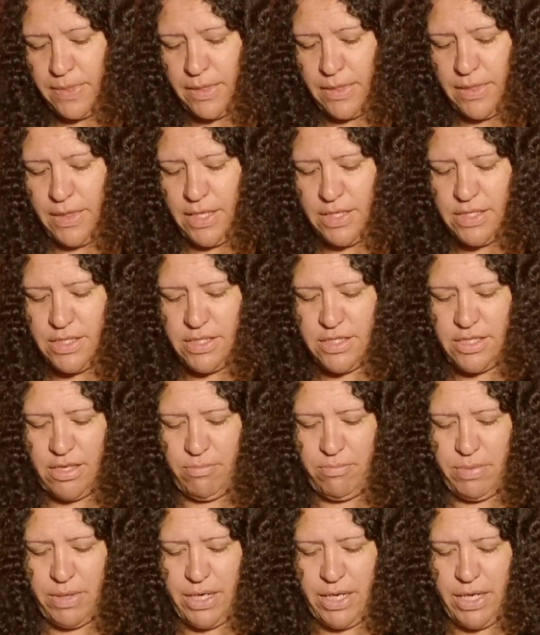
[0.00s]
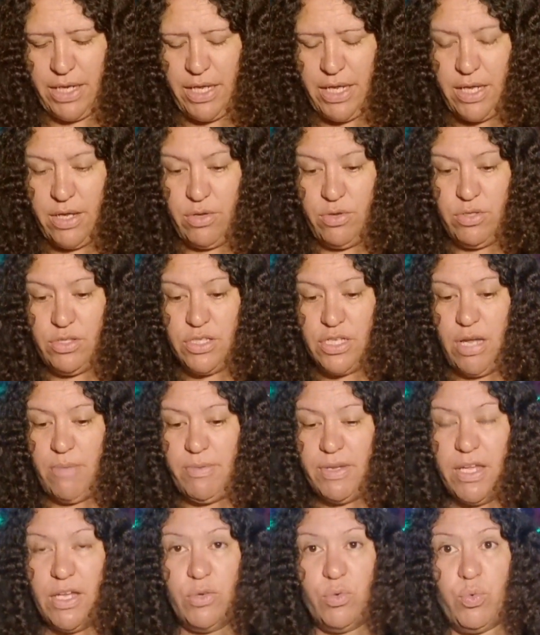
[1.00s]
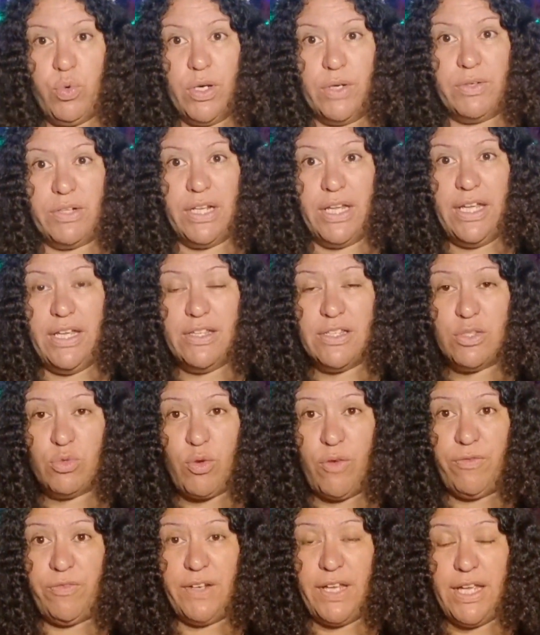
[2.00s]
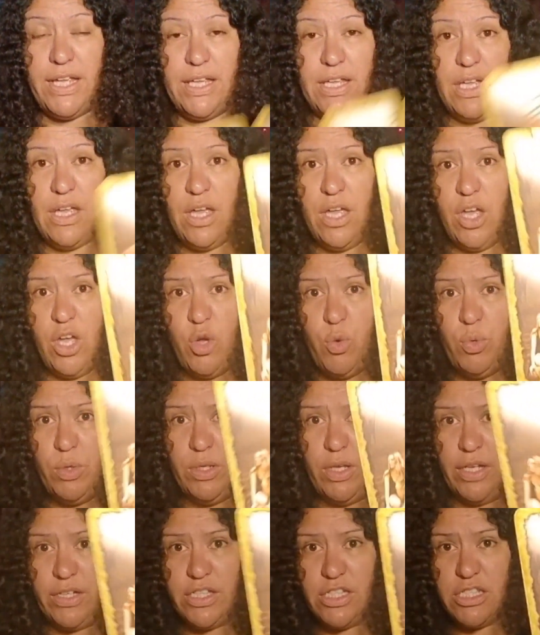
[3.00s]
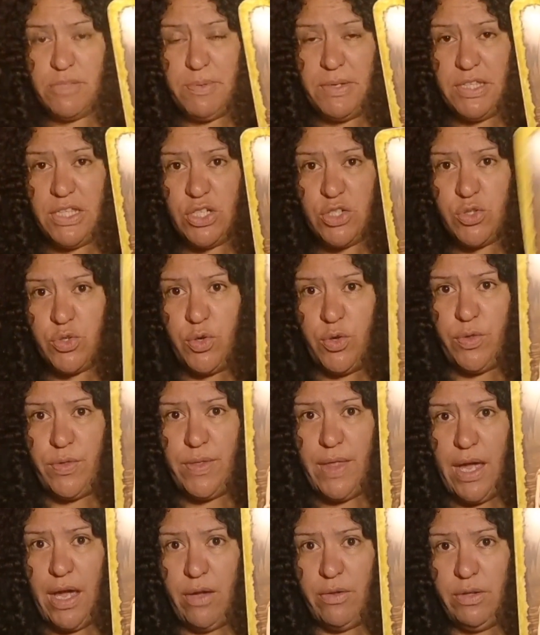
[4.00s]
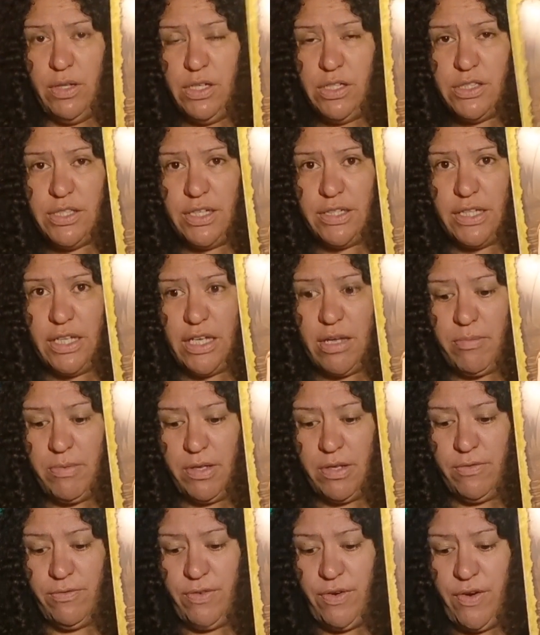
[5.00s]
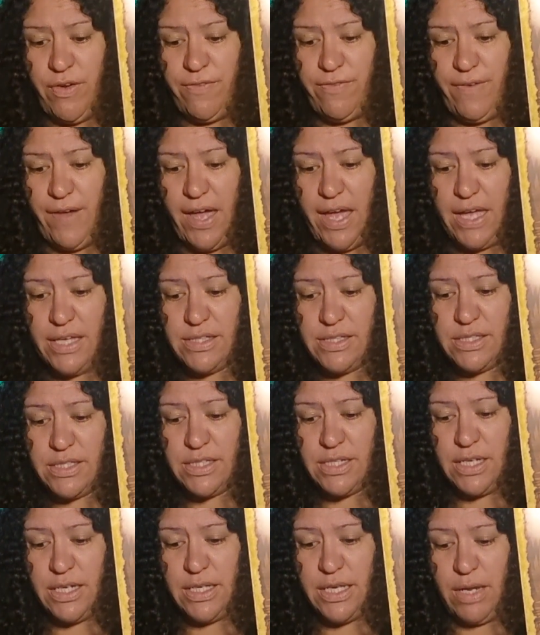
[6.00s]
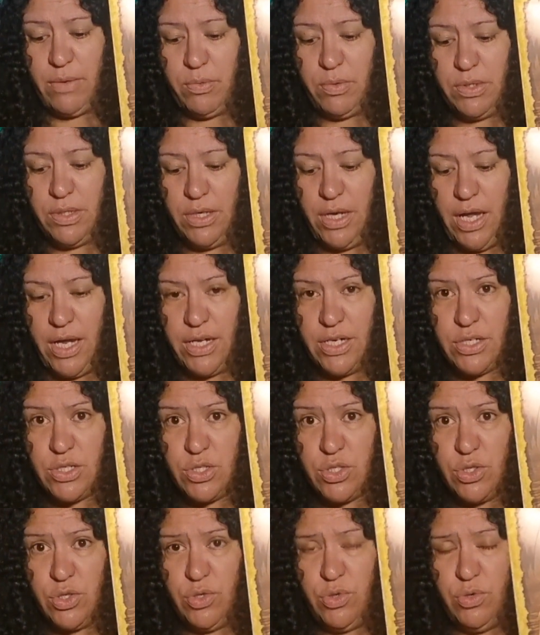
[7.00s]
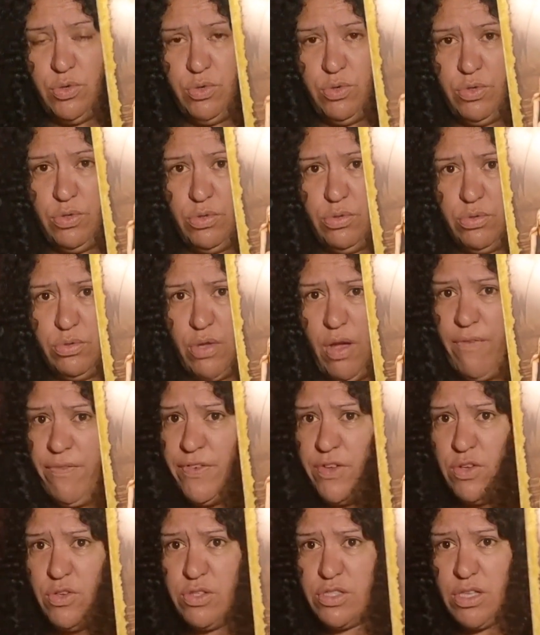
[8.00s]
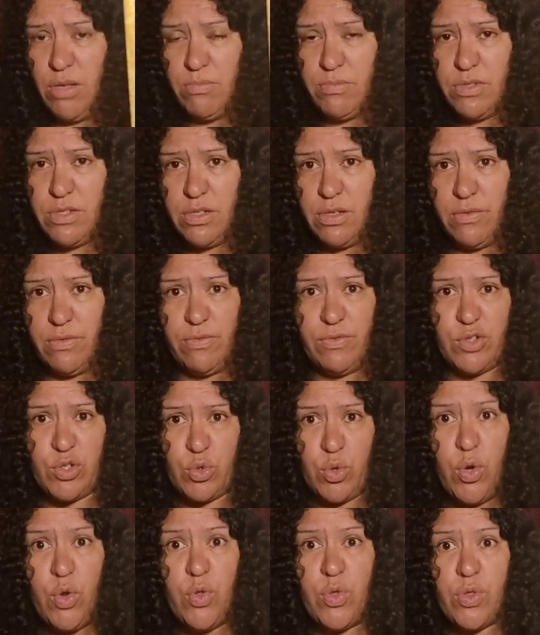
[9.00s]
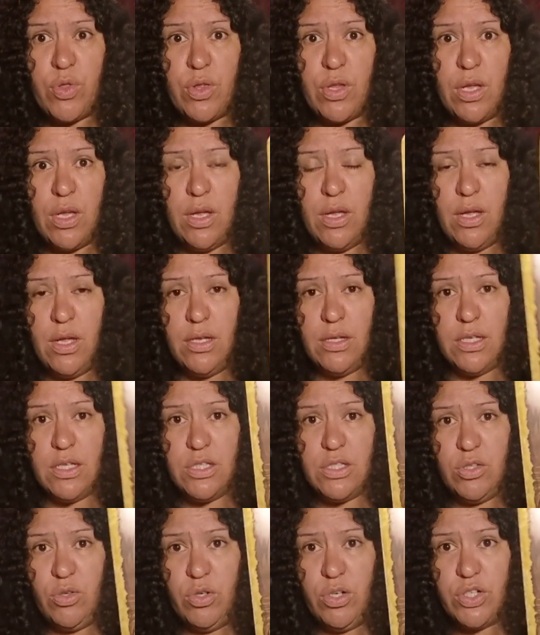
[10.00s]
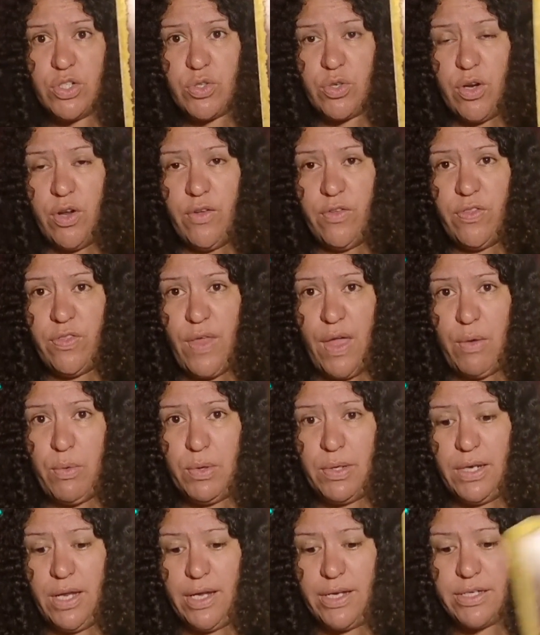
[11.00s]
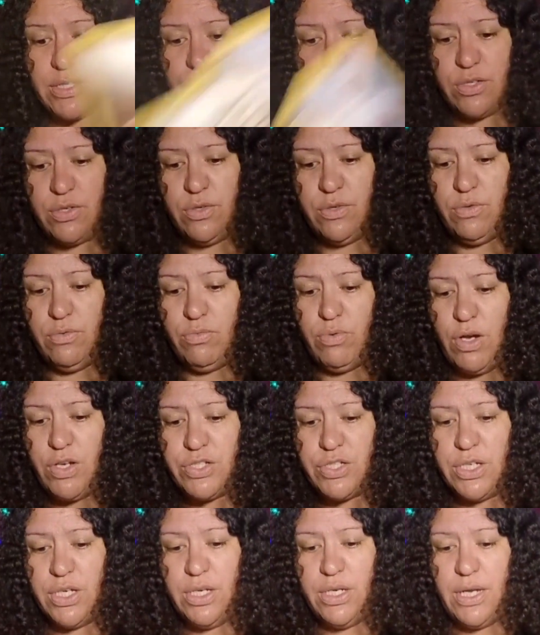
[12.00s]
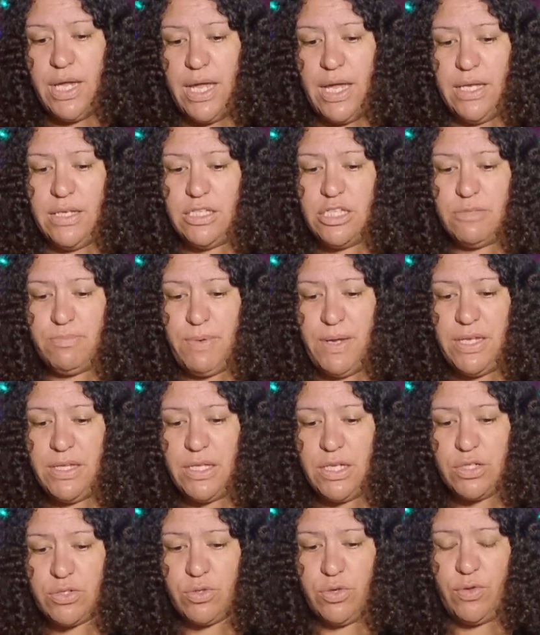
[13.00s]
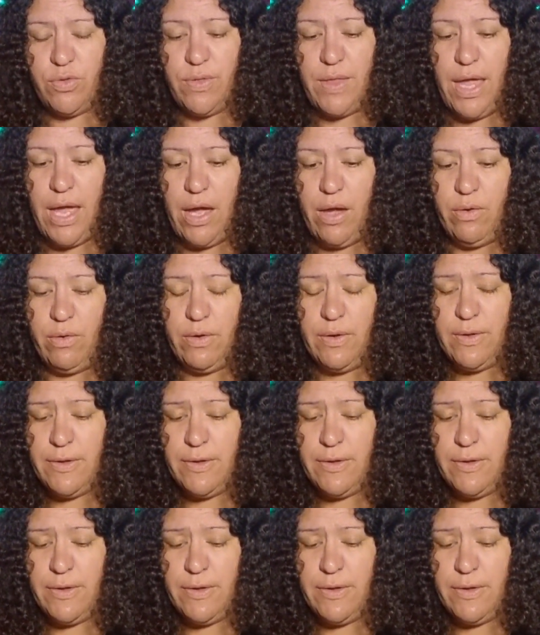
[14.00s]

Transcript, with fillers: This is somebody here who's coming in quickly and swiftly who would like to speak the truth. Now, it looks like they're coming in very fast and they would like to offer you some sort of truth. The sort of truth they would like to rush in and speak their truth now